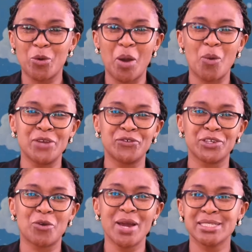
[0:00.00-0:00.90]
they were
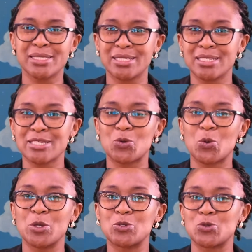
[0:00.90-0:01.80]
wondering, why is Jesus
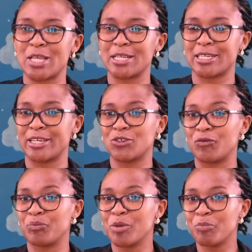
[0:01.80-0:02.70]
going to such kind
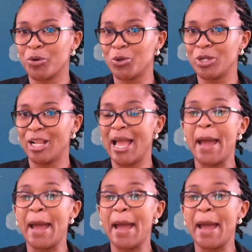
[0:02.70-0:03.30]
of people?